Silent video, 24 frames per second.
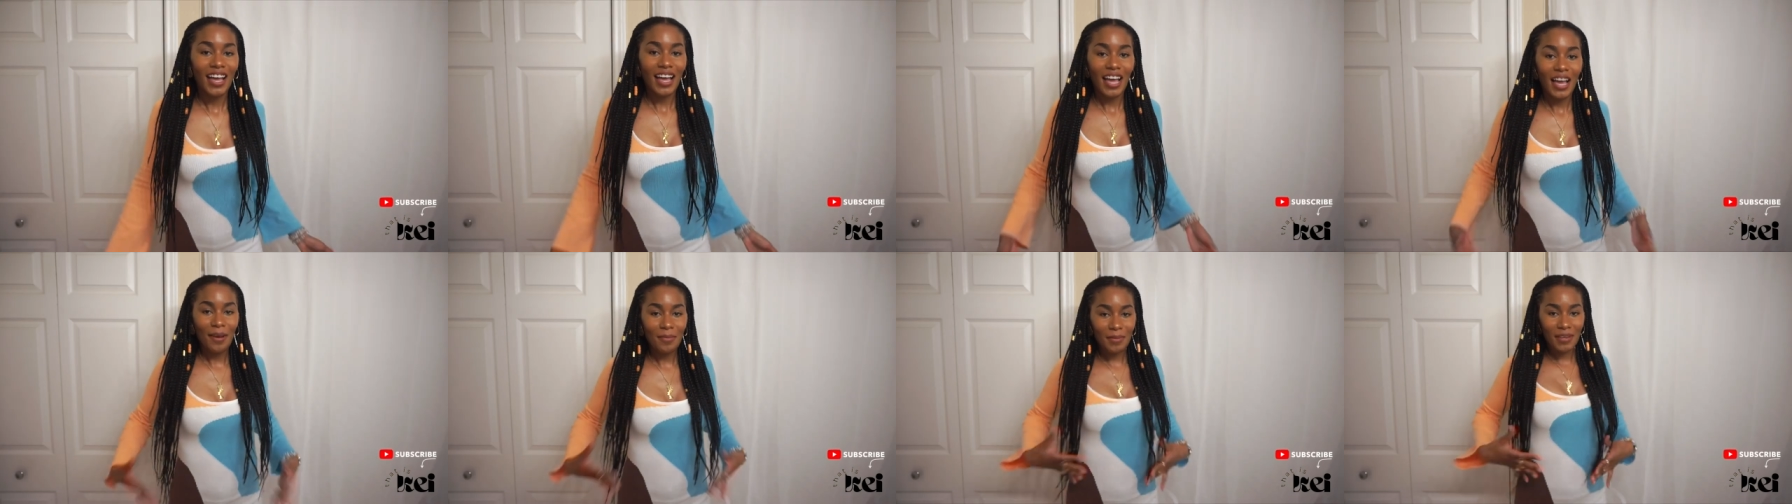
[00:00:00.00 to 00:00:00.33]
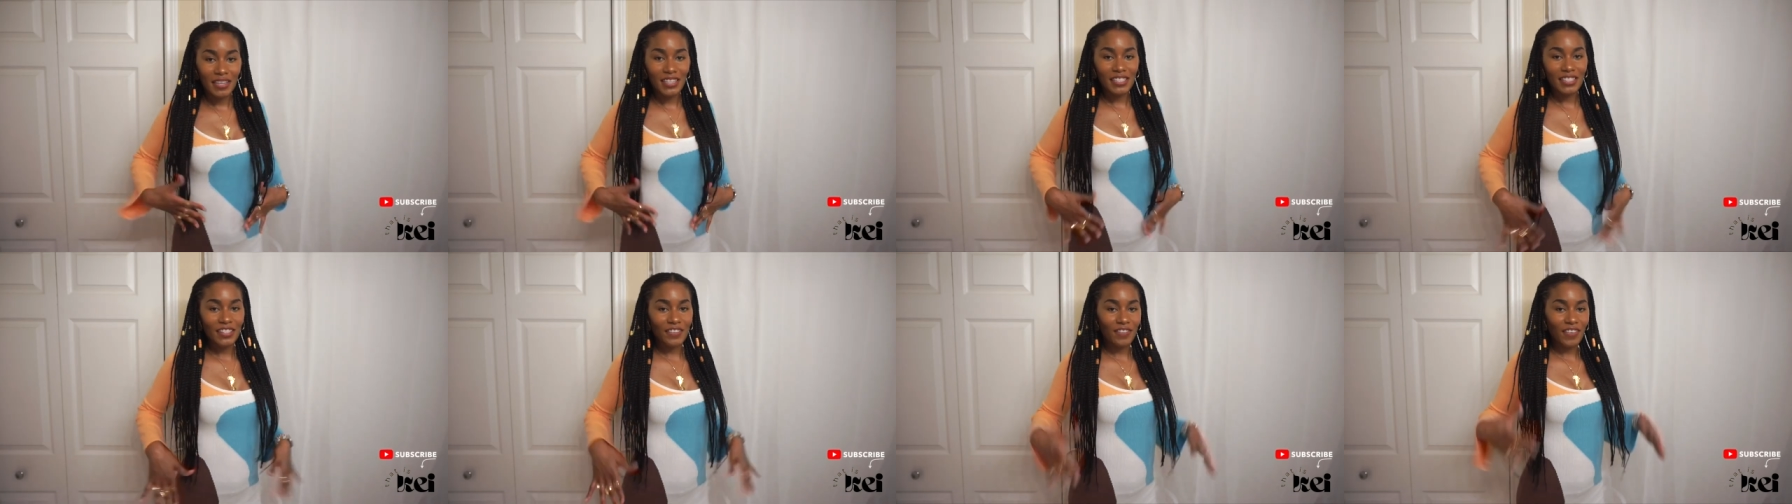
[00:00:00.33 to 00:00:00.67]
I'm
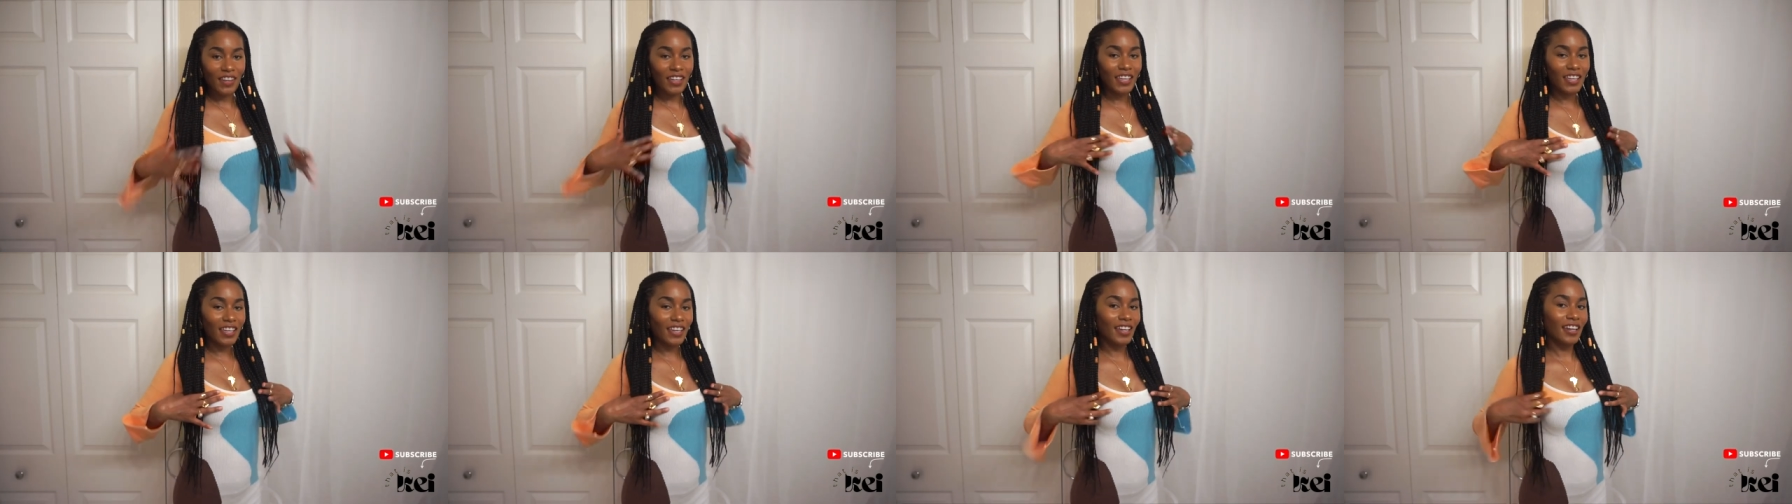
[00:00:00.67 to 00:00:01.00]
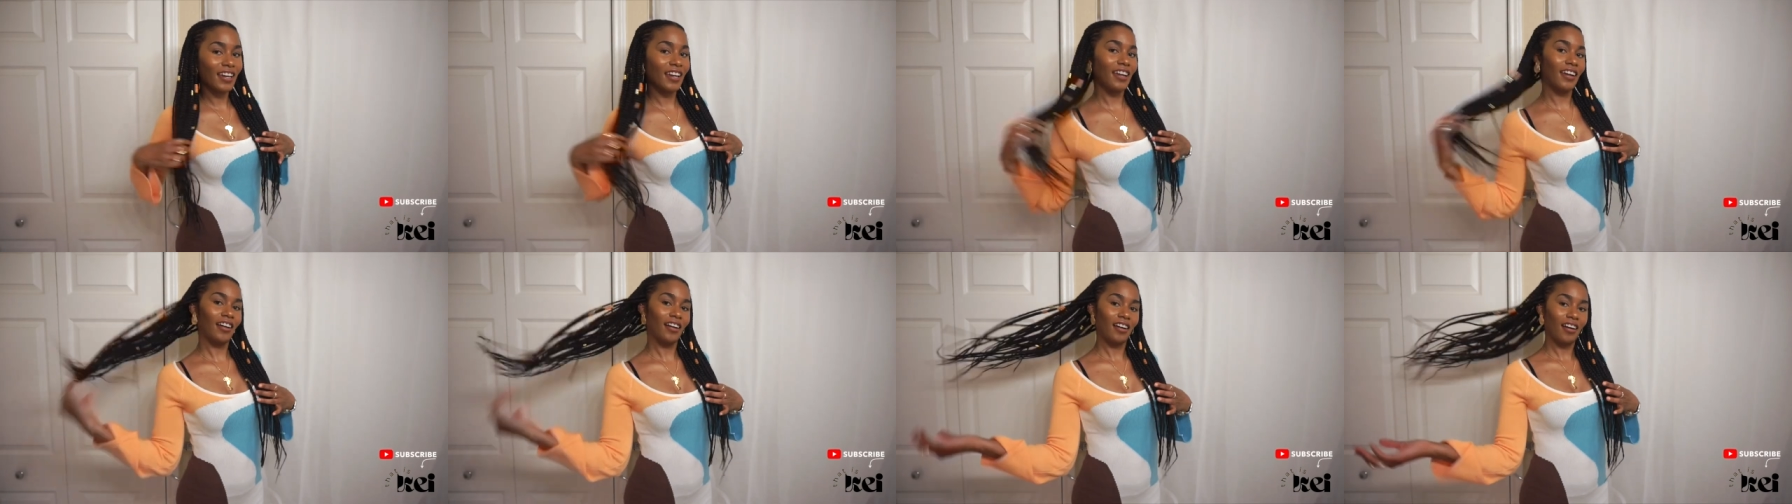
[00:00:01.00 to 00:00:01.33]
gonna see if I can
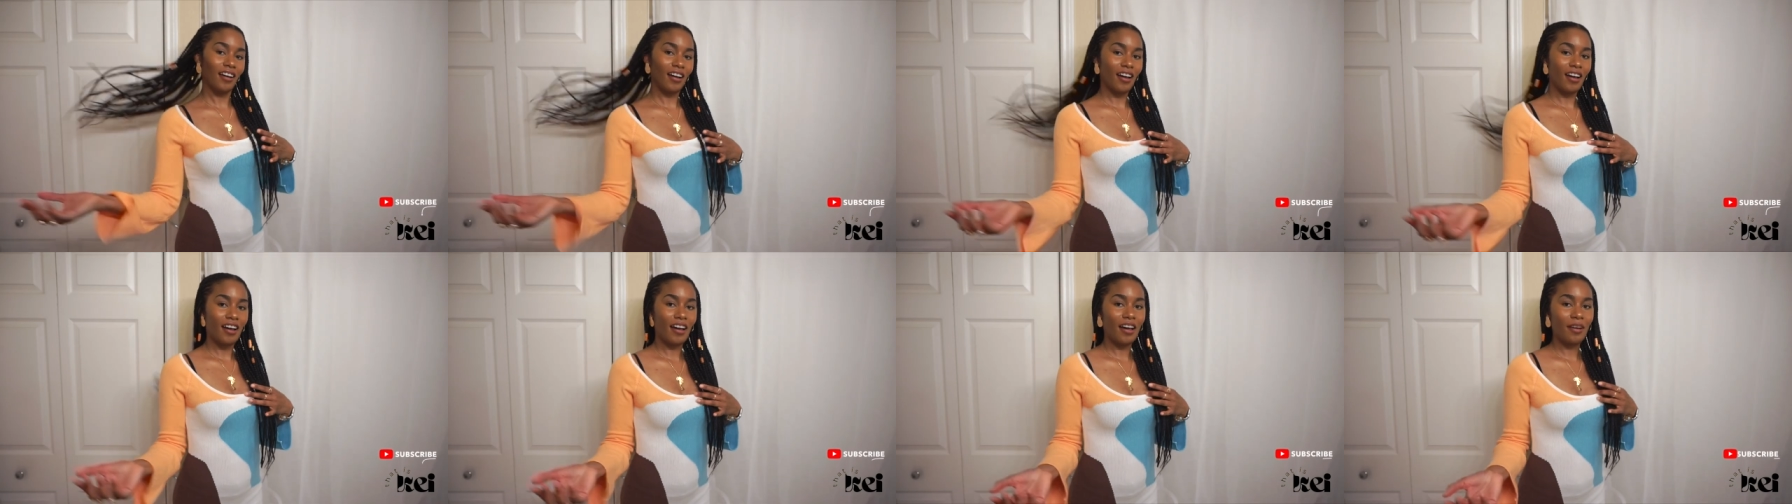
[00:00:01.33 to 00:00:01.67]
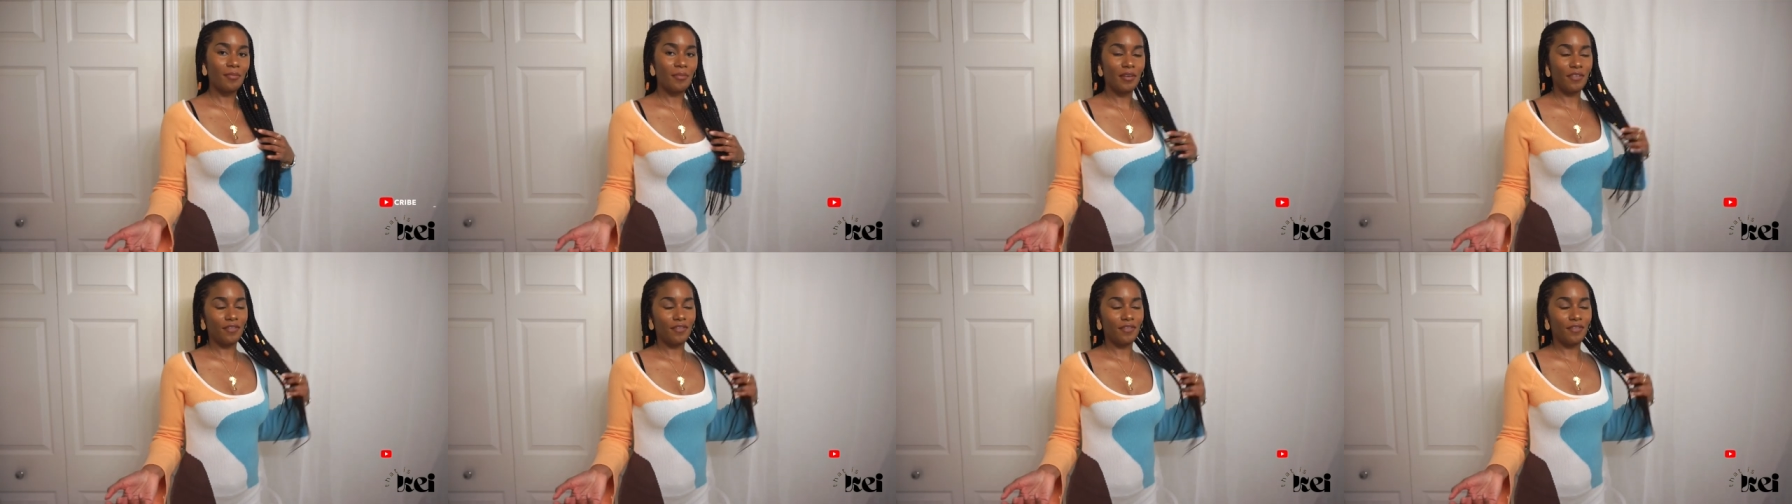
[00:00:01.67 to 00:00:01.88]
get um,